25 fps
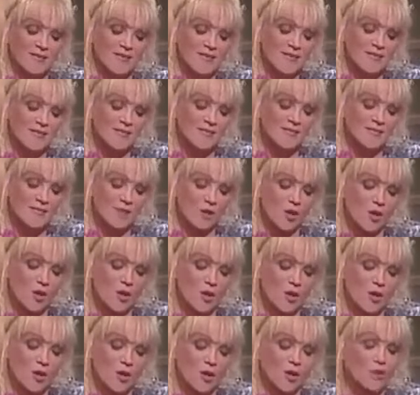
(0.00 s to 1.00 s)
This is
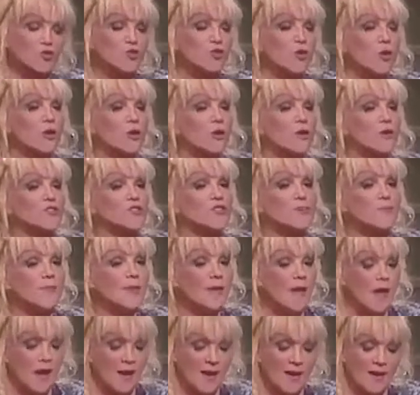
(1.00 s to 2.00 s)

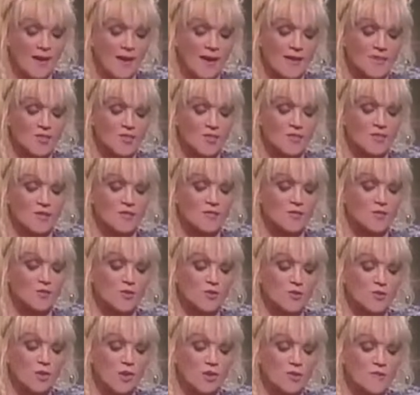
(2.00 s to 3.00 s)
Gemini, and she's
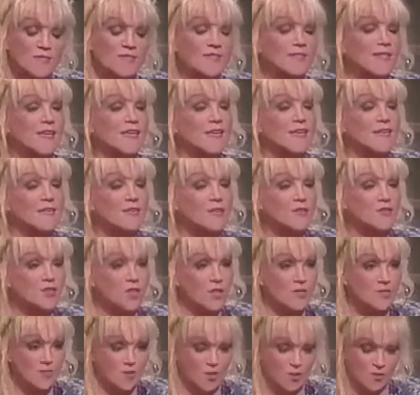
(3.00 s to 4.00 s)
also a snake in the
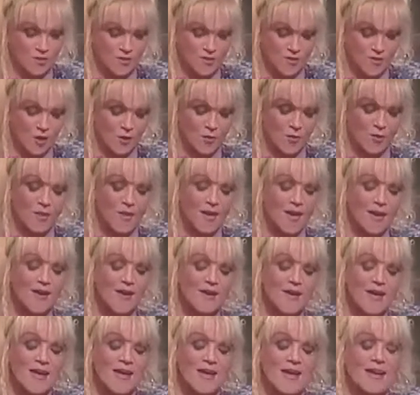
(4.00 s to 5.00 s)
Chinese horoscope, okay?
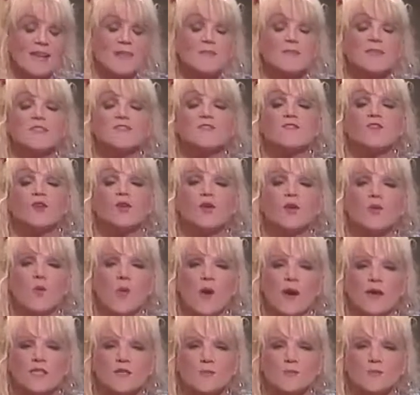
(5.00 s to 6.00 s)
It means very
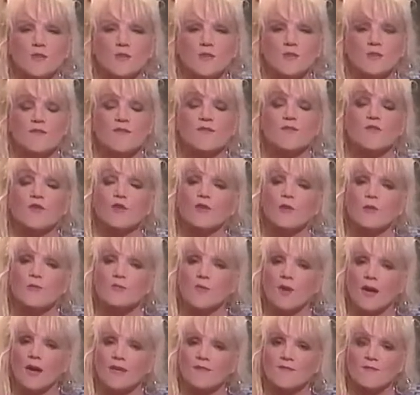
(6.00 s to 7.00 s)
wise person, very
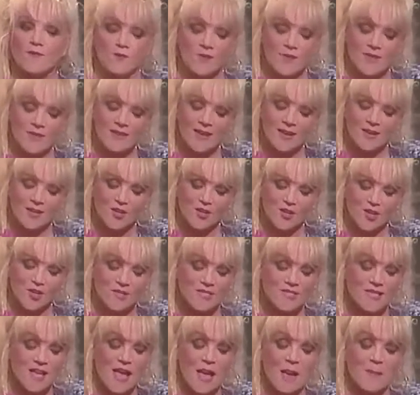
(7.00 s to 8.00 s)
bright, very
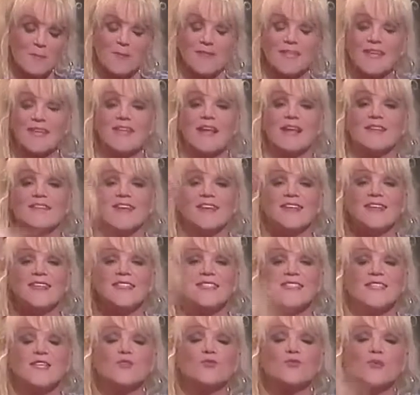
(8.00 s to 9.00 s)
intelligent, but a
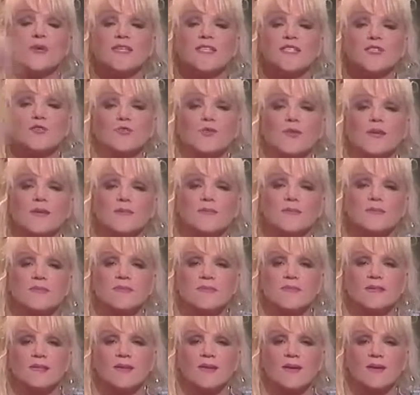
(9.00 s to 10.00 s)
tendency to extremes.
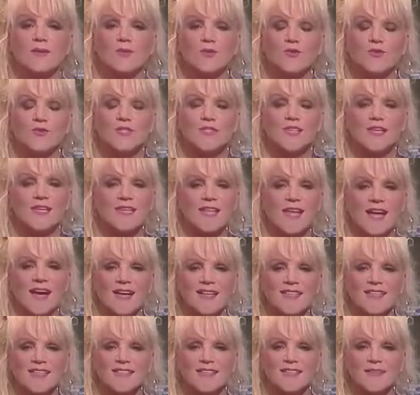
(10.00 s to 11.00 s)
Would you say that?